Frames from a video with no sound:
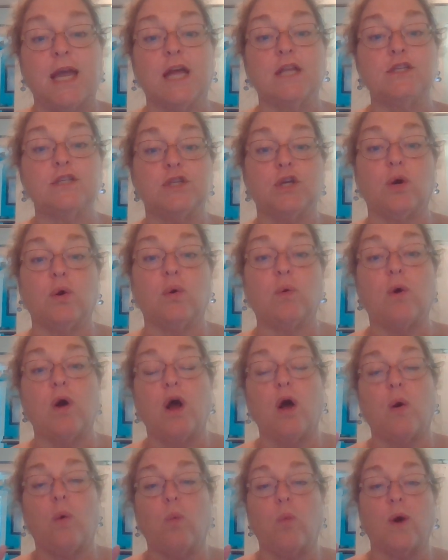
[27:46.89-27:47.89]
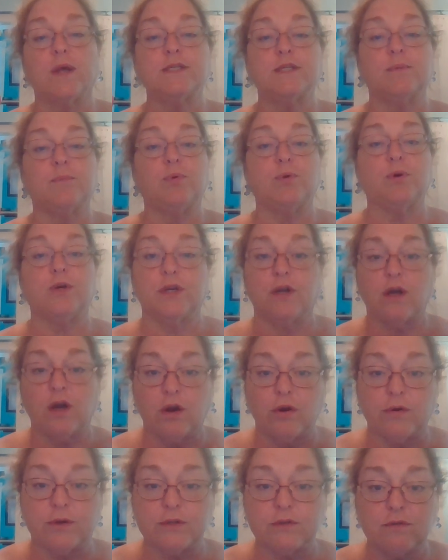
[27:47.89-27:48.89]
And so what's important to
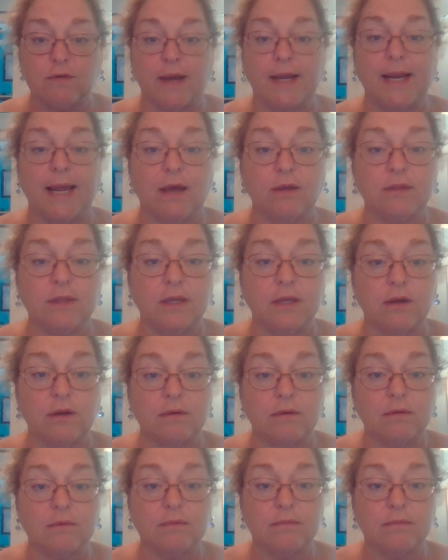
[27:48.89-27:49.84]
her is right out there.